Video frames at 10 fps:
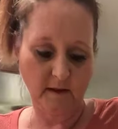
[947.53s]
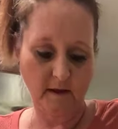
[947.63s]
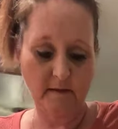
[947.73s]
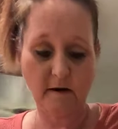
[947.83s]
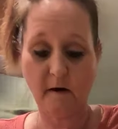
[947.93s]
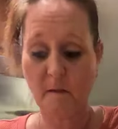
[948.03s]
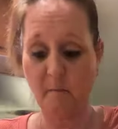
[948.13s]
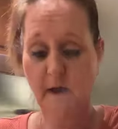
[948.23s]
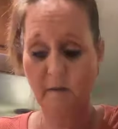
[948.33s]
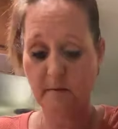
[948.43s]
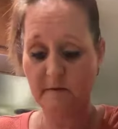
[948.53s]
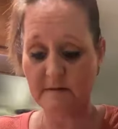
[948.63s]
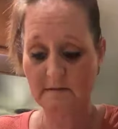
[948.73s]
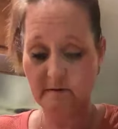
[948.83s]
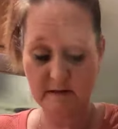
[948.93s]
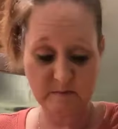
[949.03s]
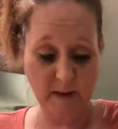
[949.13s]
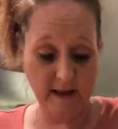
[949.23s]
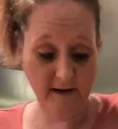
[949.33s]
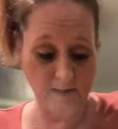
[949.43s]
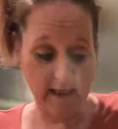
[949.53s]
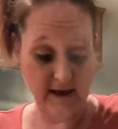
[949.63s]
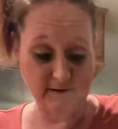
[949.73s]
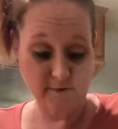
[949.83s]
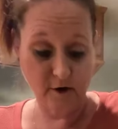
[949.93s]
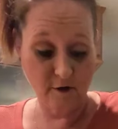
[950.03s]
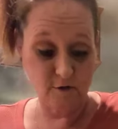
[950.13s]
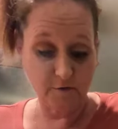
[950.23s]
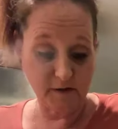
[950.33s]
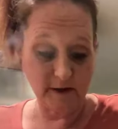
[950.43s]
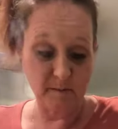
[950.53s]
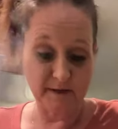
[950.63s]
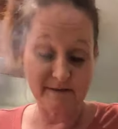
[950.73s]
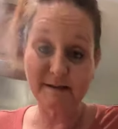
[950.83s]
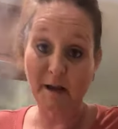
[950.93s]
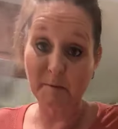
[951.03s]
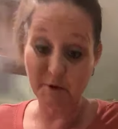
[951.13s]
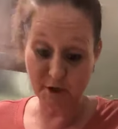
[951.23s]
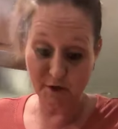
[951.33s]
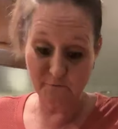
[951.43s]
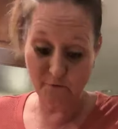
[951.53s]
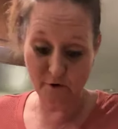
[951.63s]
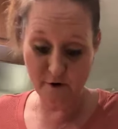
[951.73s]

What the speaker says: And then on the bottom of this pan, it has all the yummies that I'm looking for.